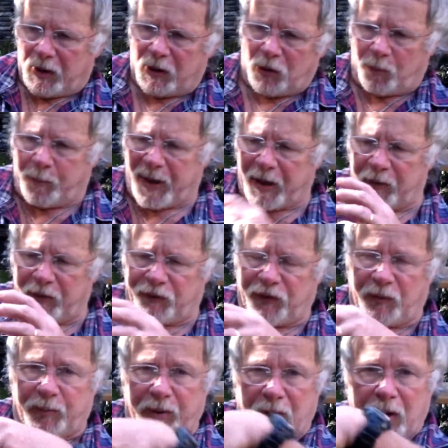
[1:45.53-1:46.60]
little
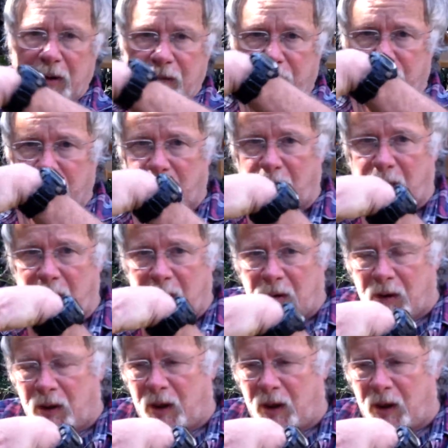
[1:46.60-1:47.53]
parroty beaks, right?